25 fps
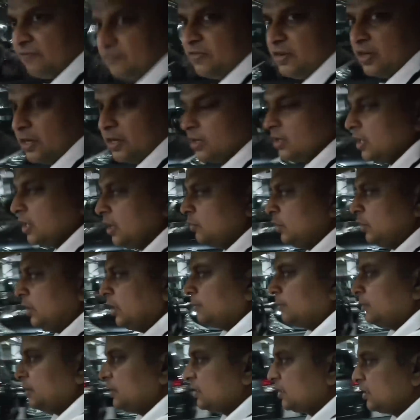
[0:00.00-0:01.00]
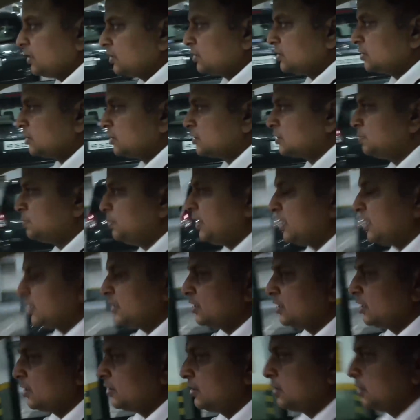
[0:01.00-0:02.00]
in Audi. I mean, it's better
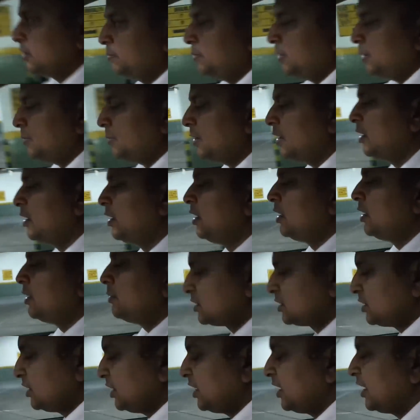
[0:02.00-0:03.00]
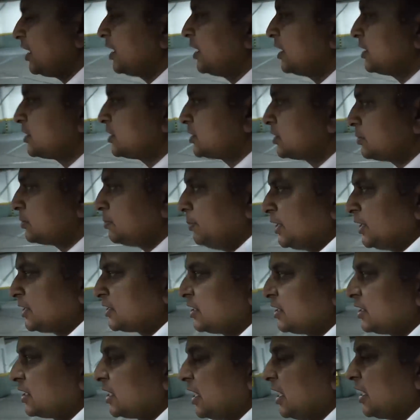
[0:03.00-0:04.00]
than the Beamer, because the steering is
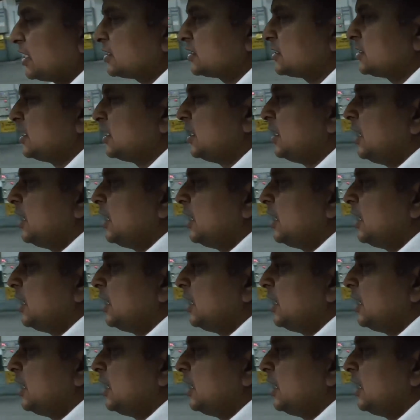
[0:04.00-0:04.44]
best in class.